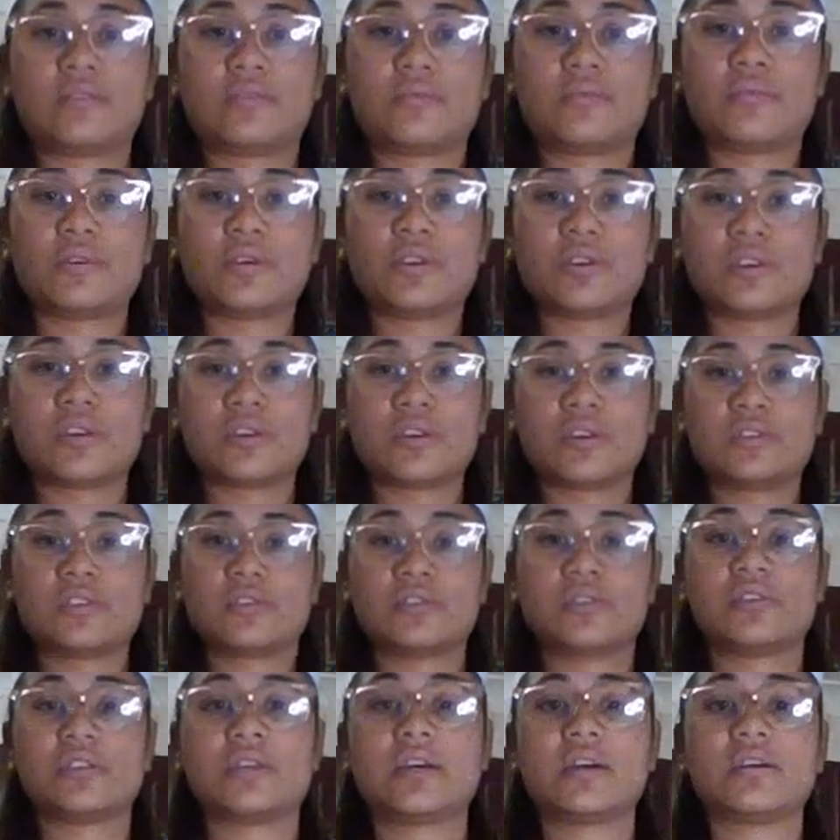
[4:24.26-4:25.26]
what you can
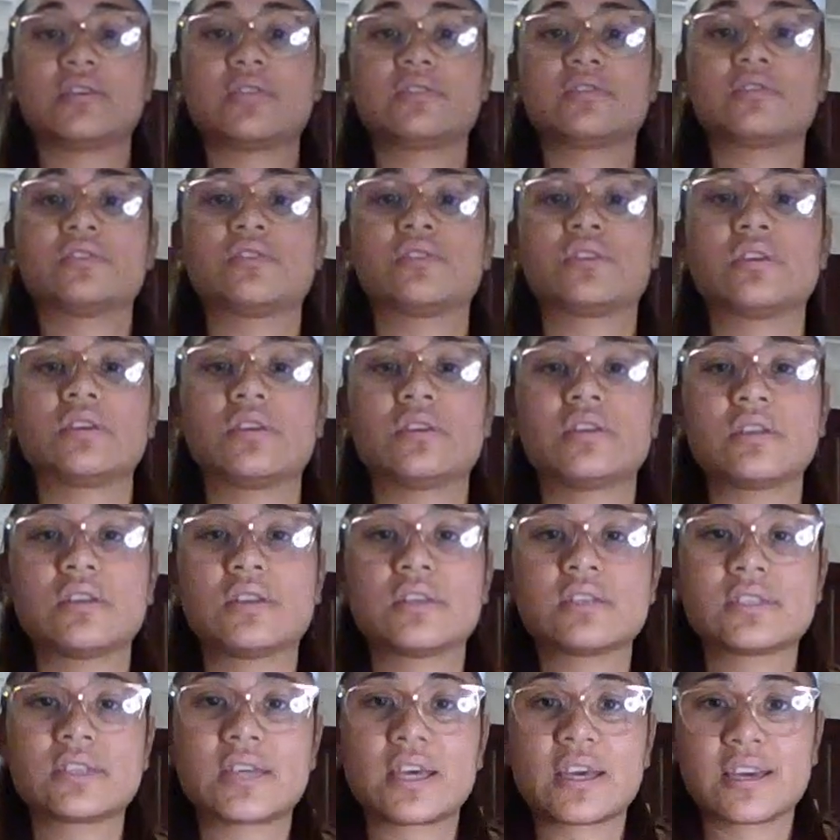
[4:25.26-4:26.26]
do now is you
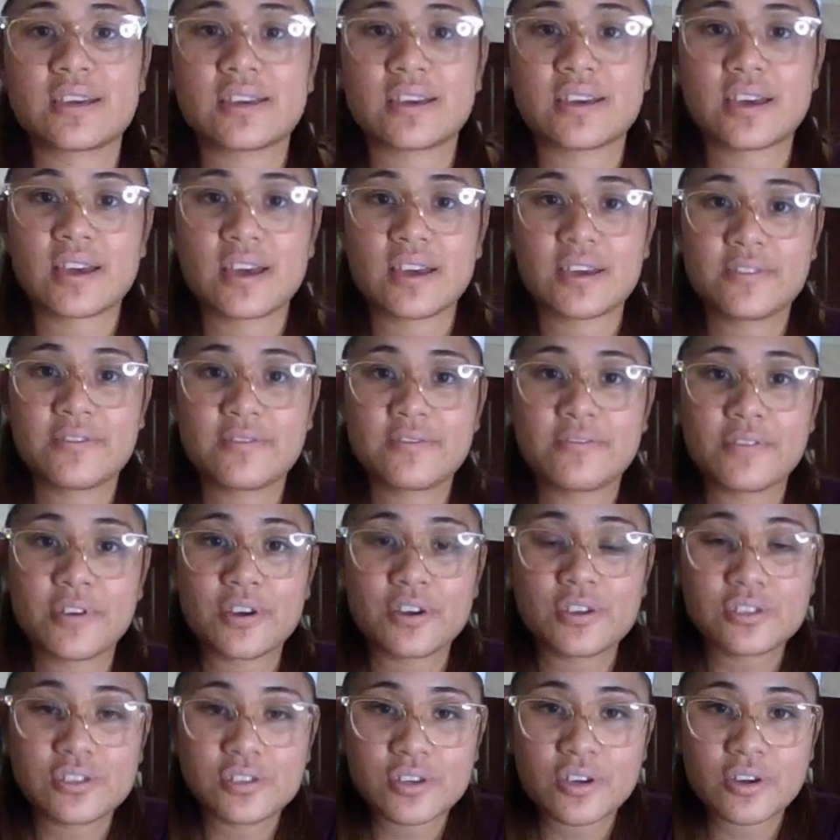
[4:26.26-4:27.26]
can take a
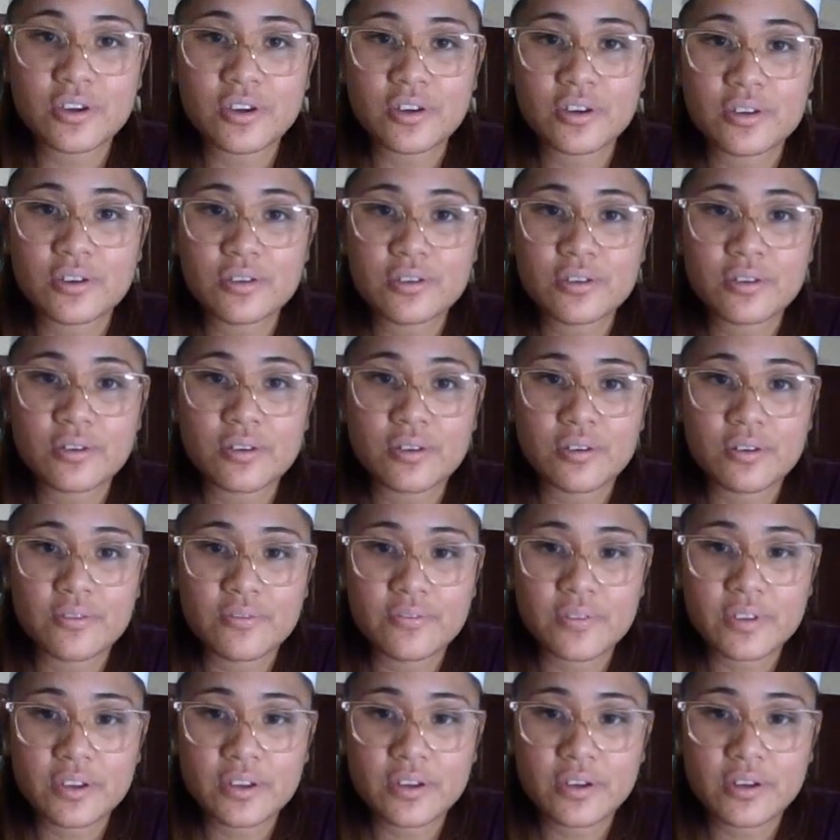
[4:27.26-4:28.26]
photo or a
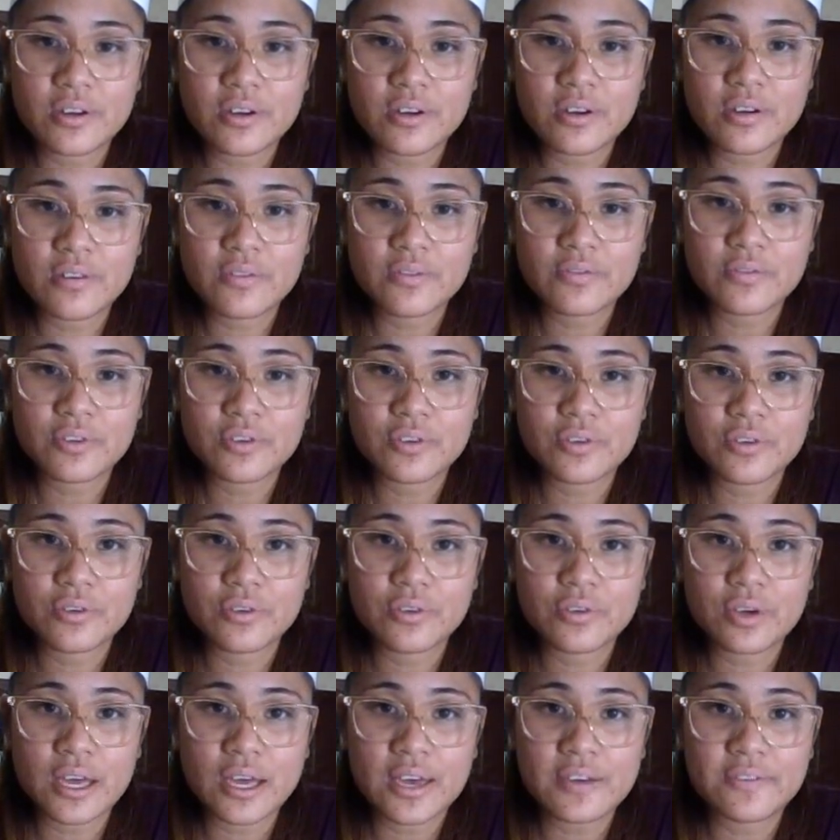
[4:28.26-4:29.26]
video of
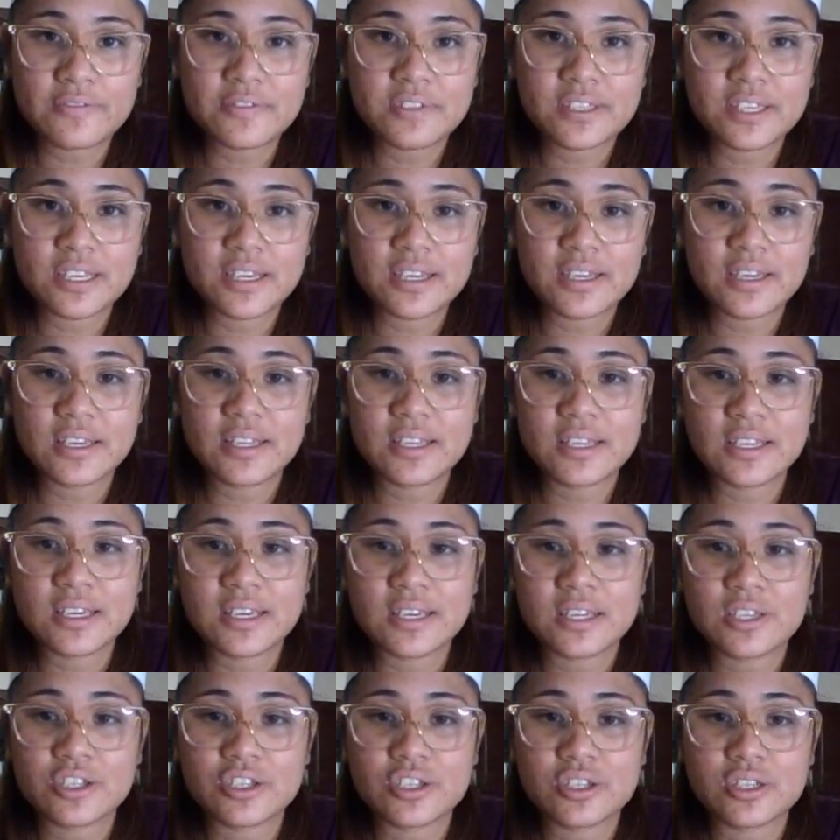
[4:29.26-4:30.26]
you hefting in the
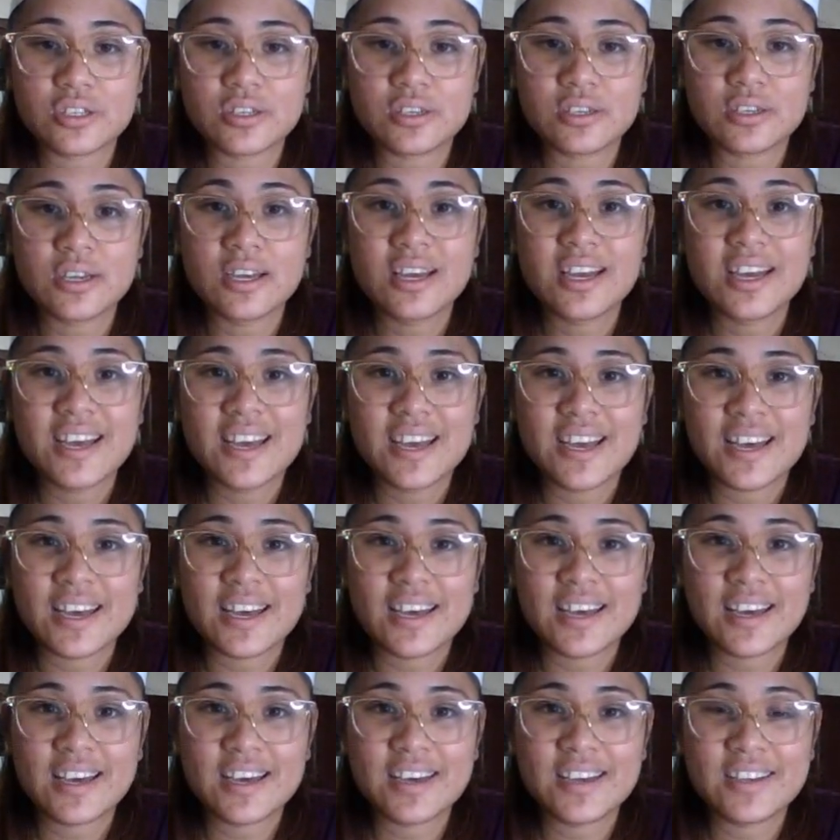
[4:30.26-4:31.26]
kitchen
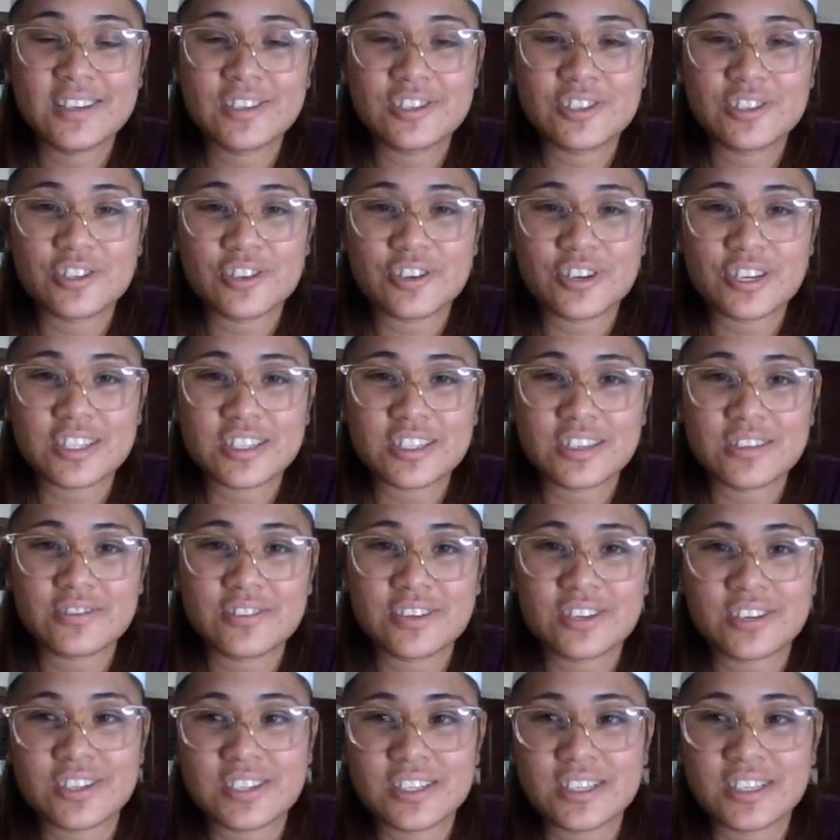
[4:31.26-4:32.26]
and do your
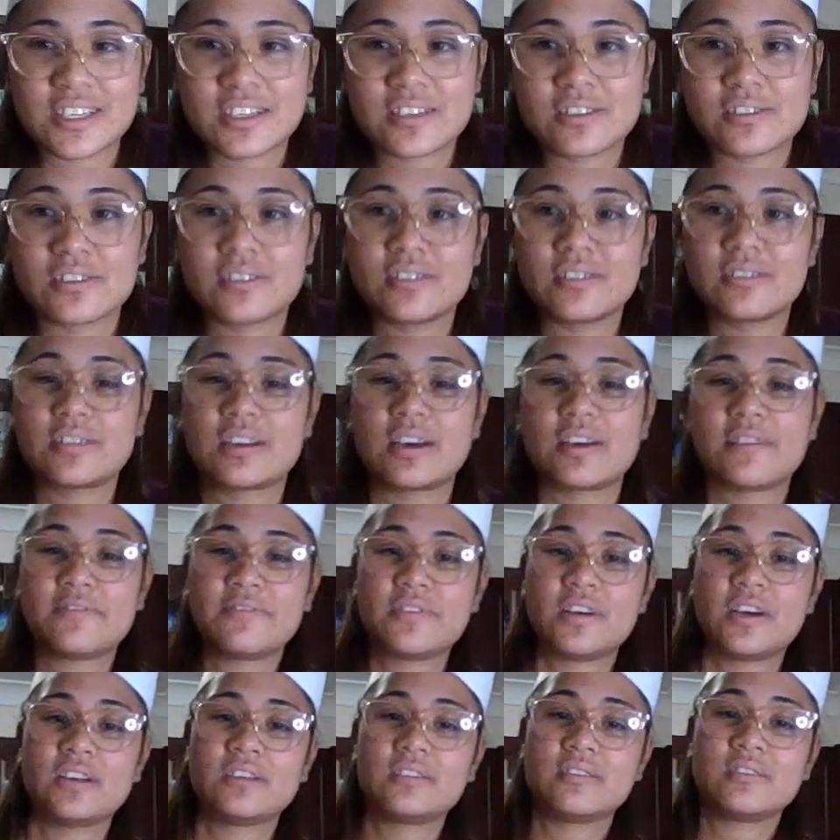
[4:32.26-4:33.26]
activity on Seesaw. Have
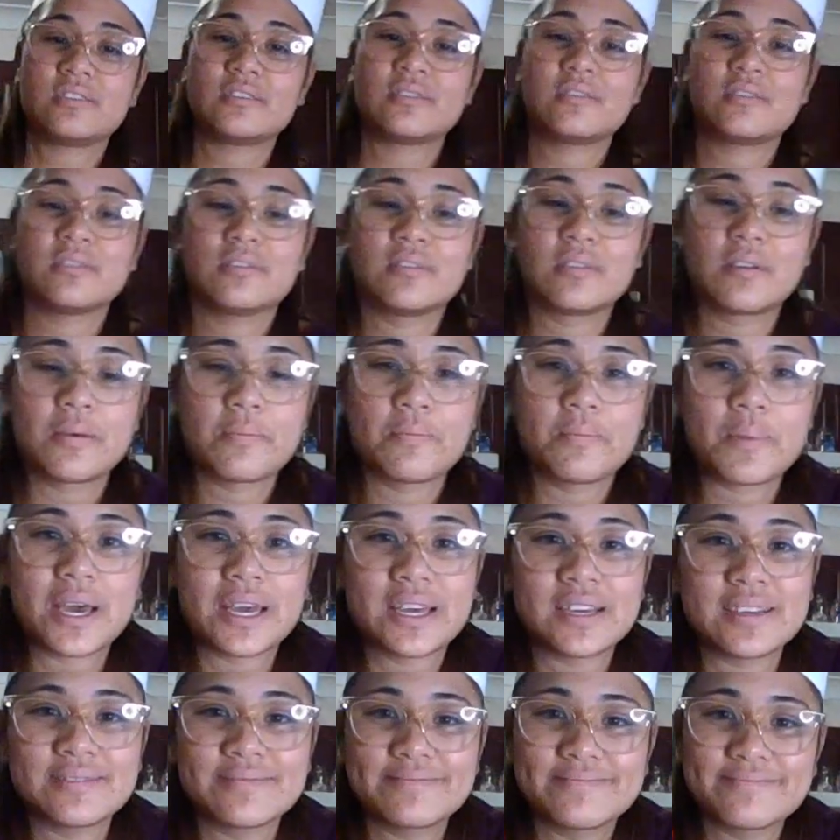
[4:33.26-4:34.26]
fun. Bye.